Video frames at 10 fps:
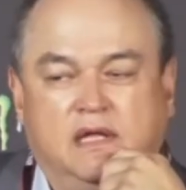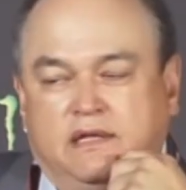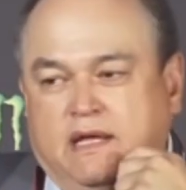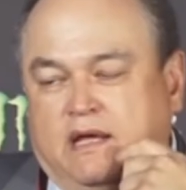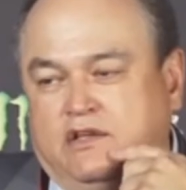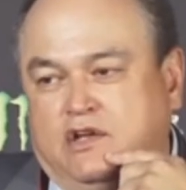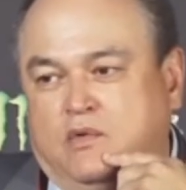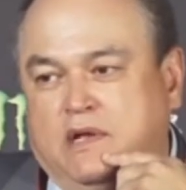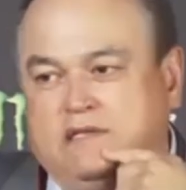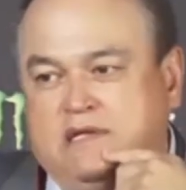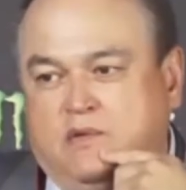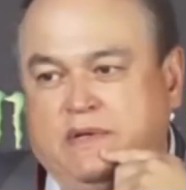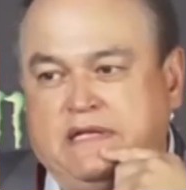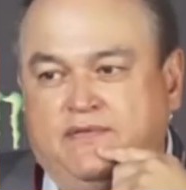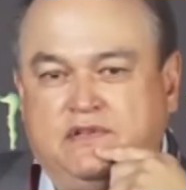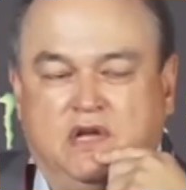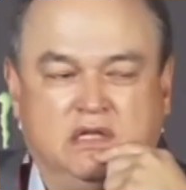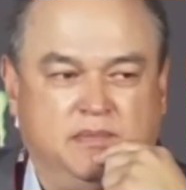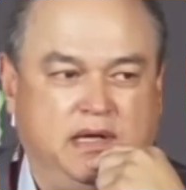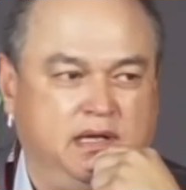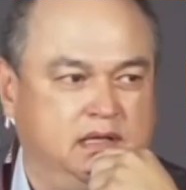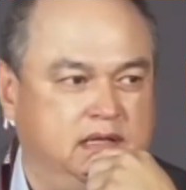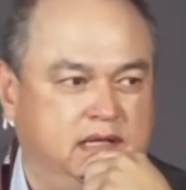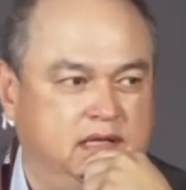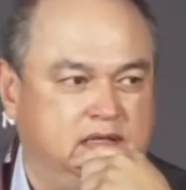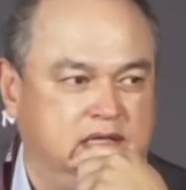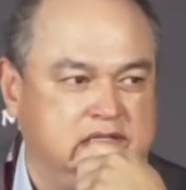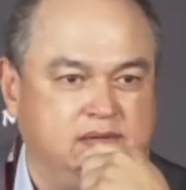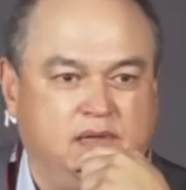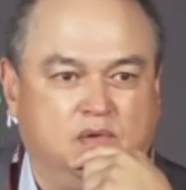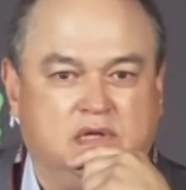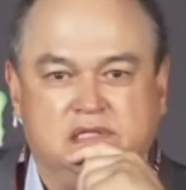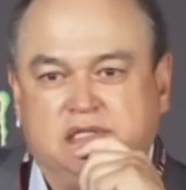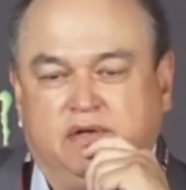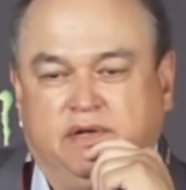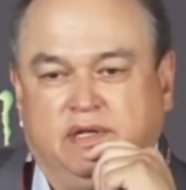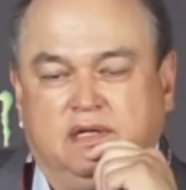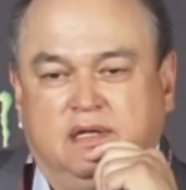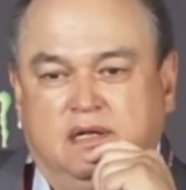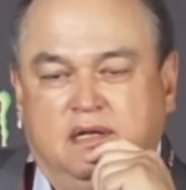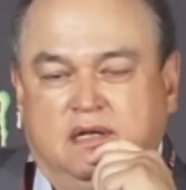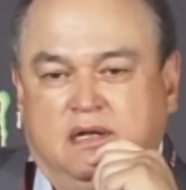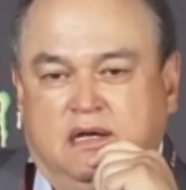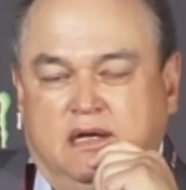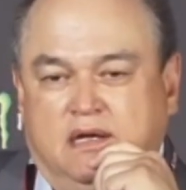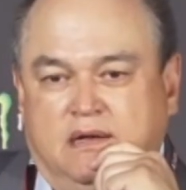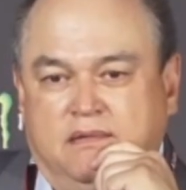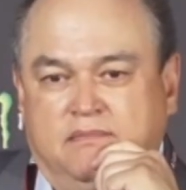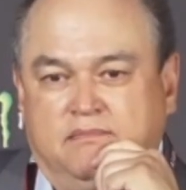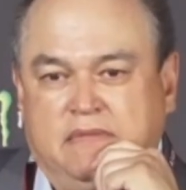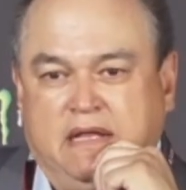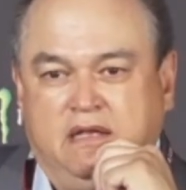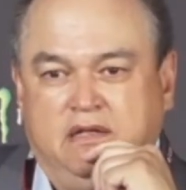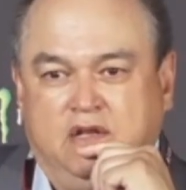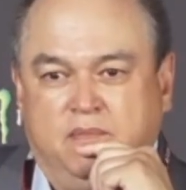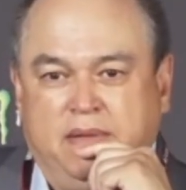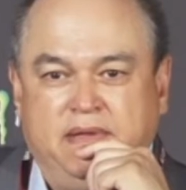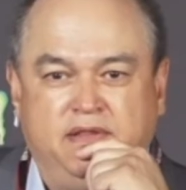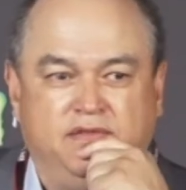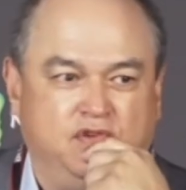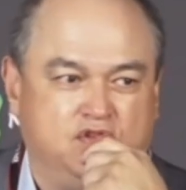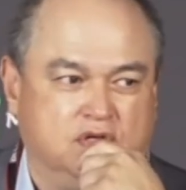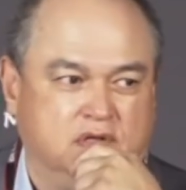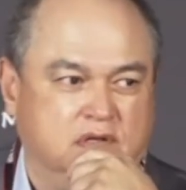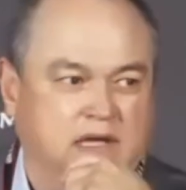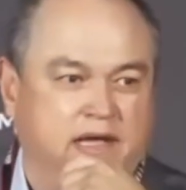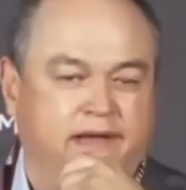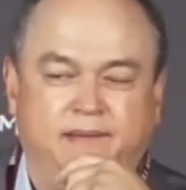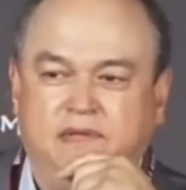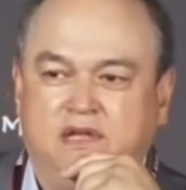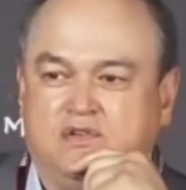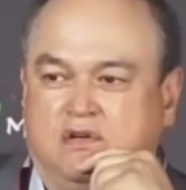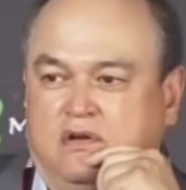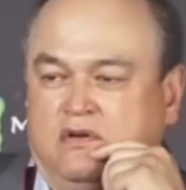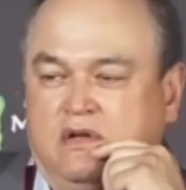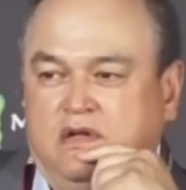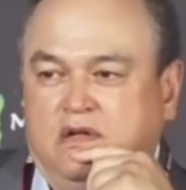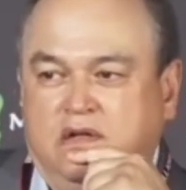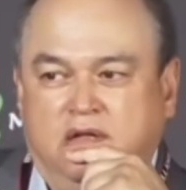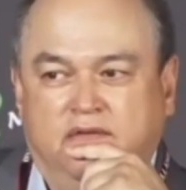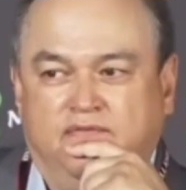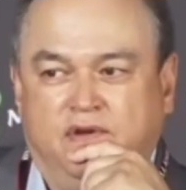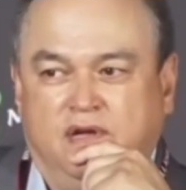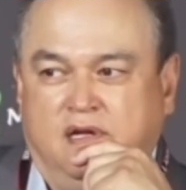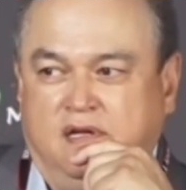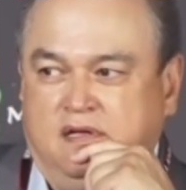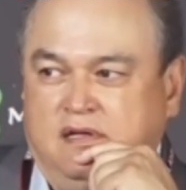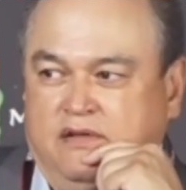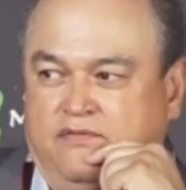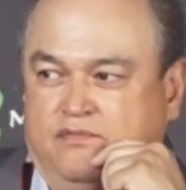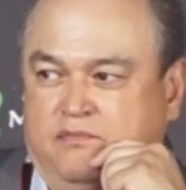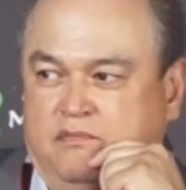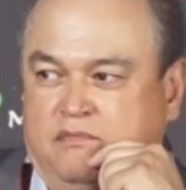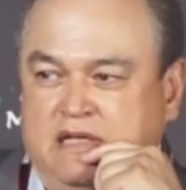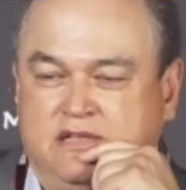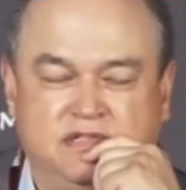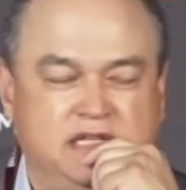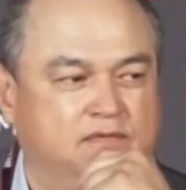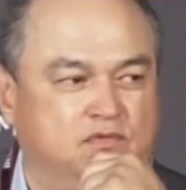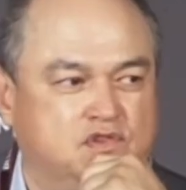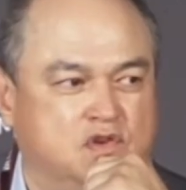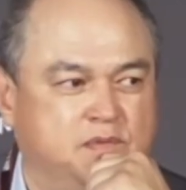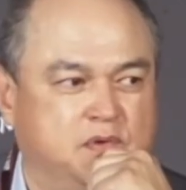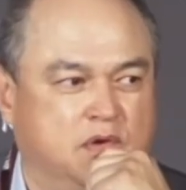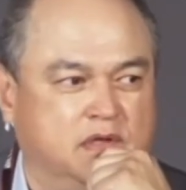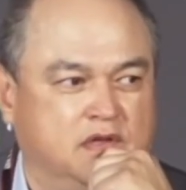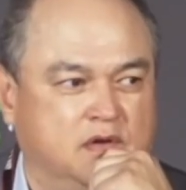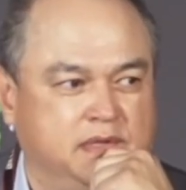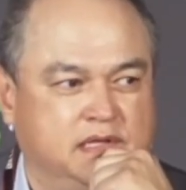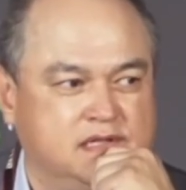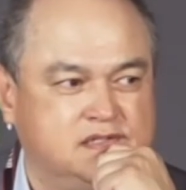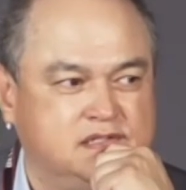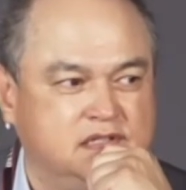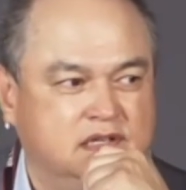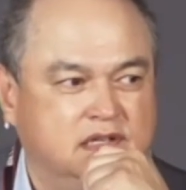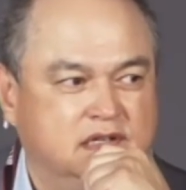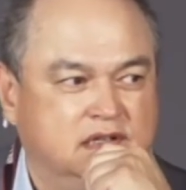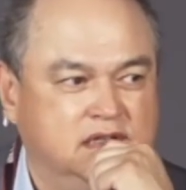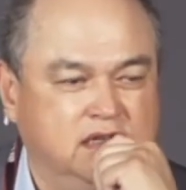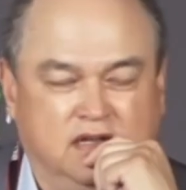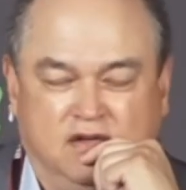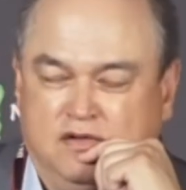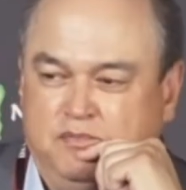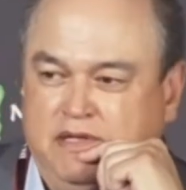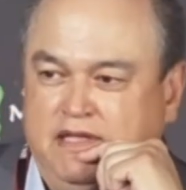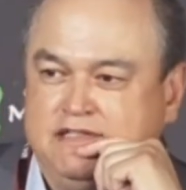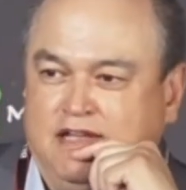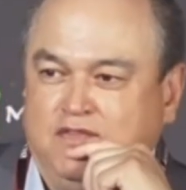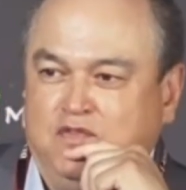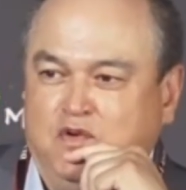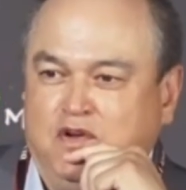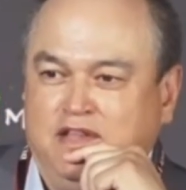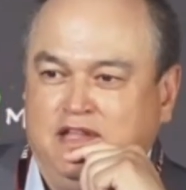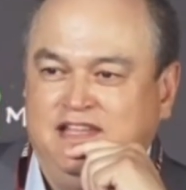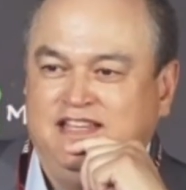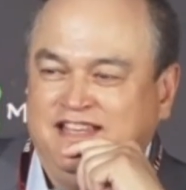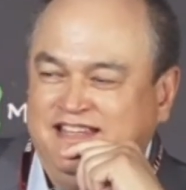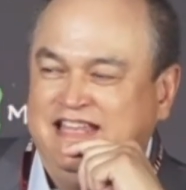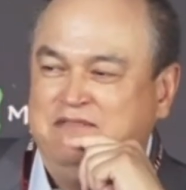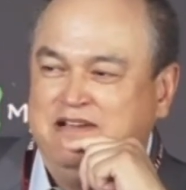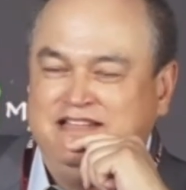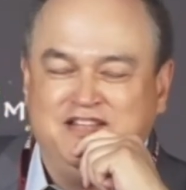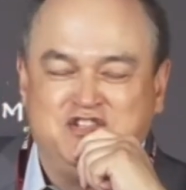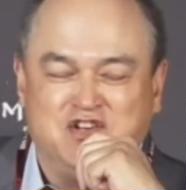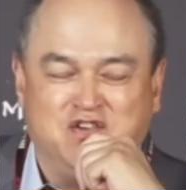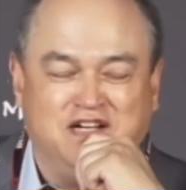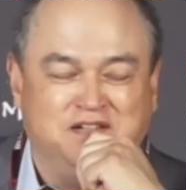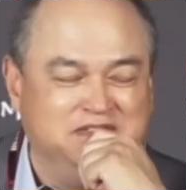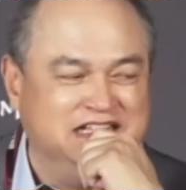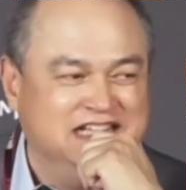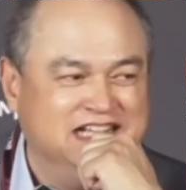Yeah, you know what? We definitely talked about it, and it's something we're considering. Maybe in the future. I'm not sure if my staff will show up to work, though, because, being in South Florida, they might not show up.